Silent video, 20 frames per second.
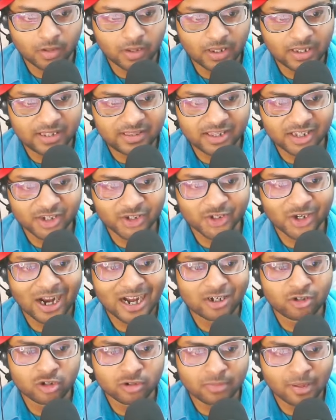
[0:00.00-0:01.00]
In the
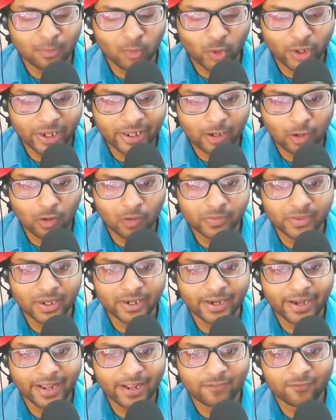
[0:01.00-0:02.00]
childhood memory on the
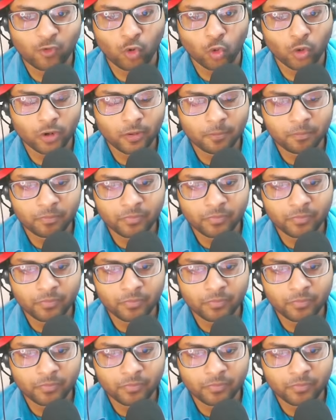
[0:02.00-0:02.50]
day 4,